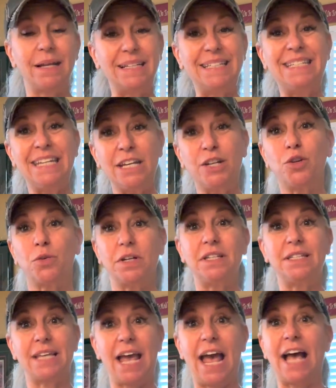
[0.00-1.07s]

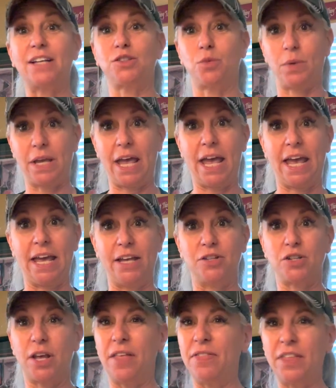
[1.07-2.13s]
decrease as we
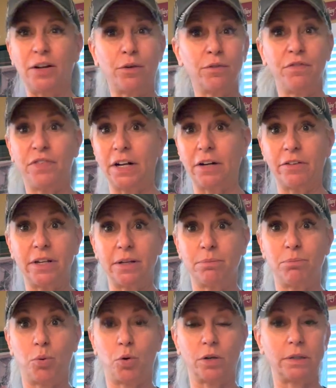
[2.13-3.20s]
age, and they're very
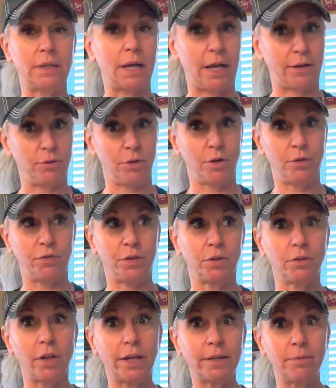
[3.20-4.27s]
important. I don't know if
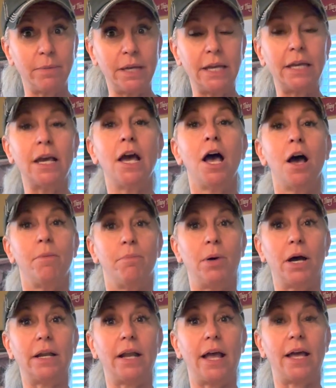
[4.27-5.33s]
you're like me,
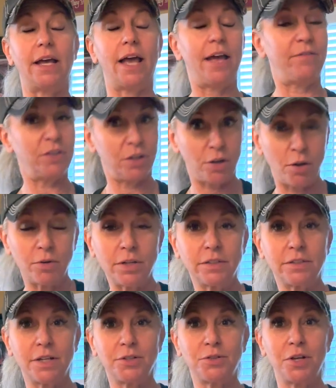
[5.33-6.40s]
but have you
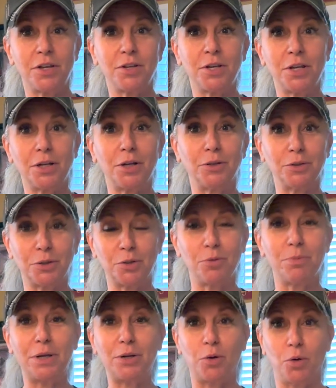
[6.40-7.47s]
noticed as you get a little
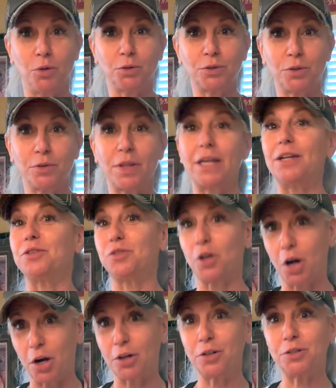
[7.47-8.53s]
bit older that it's
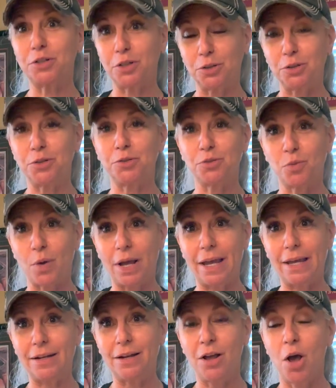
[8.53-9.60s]
harder to lose
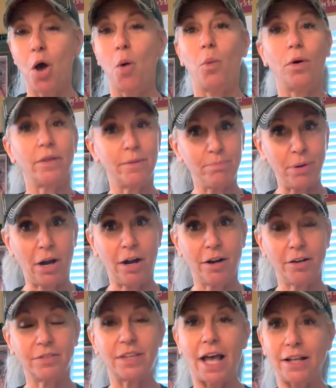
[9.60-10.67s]
weight? Well, in
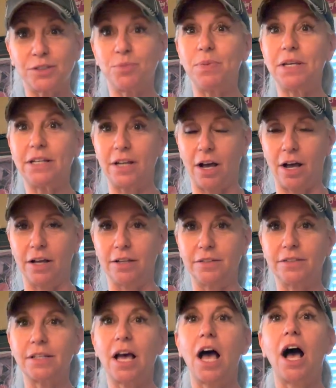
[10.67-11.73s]
part, that's
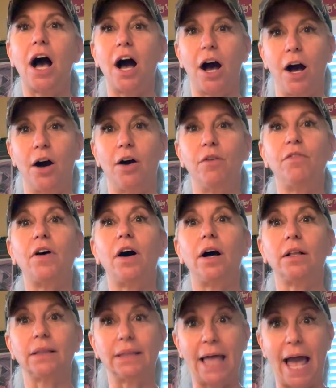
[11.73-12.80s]
because of
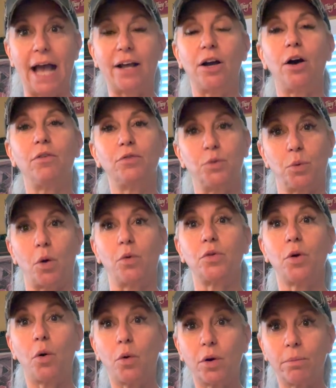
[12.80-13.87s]
lack of growth
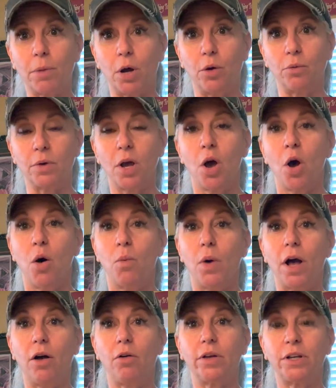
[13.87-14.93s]
hormone.
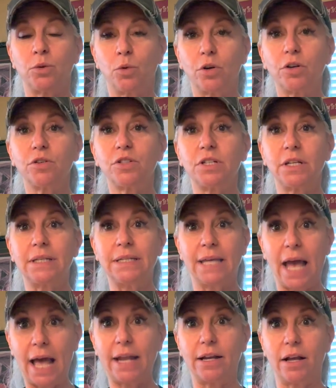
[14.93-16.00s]
Well, in order to
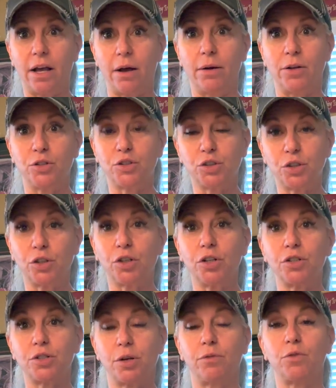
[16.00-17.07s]
get a
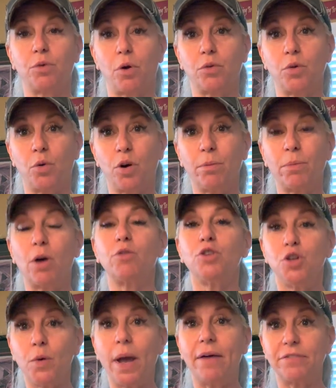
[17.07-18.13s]
surge of growth hormone,
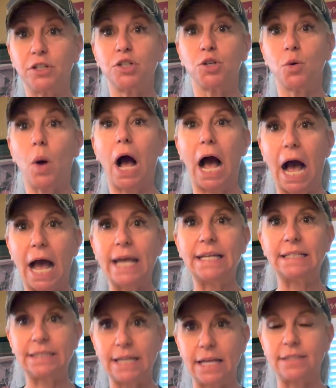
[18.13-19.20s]
you have to do high
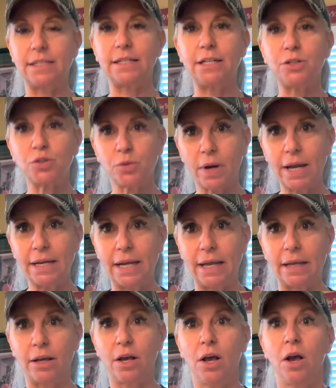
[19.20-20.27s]
intensity
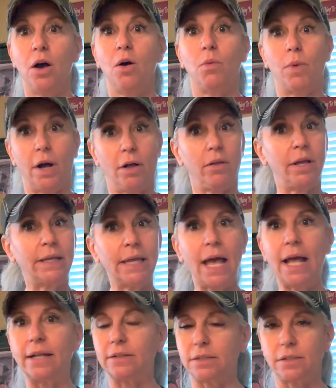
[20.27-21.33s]
training. Well,
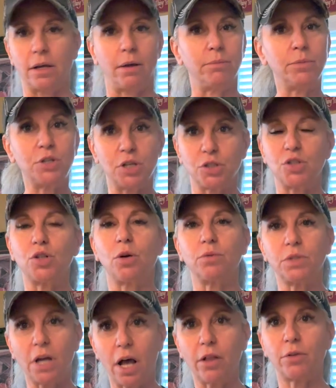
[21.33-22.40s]
again, some just don't
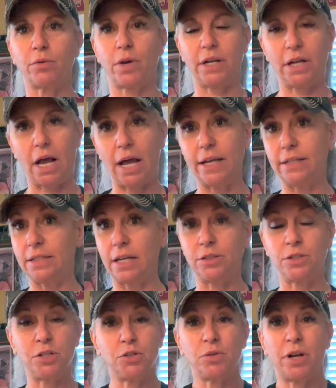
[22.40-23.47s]
tolerate high
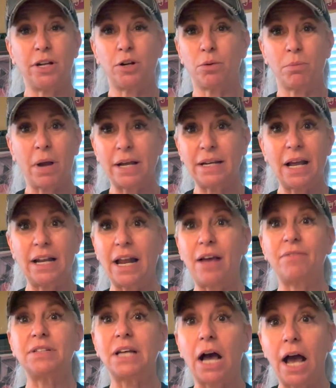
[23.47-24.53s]
intensity training or might not
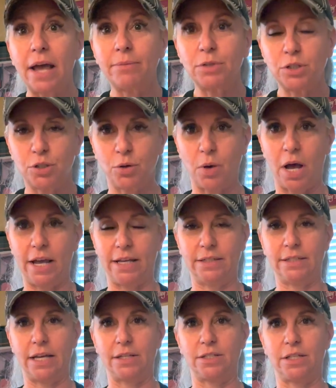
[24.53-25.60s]
have time to do high
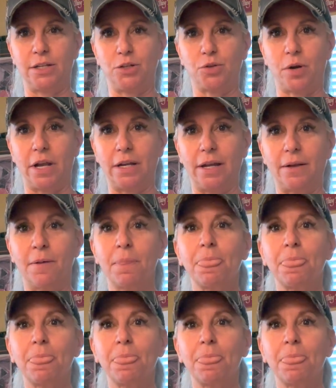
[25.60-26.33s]
intensity training.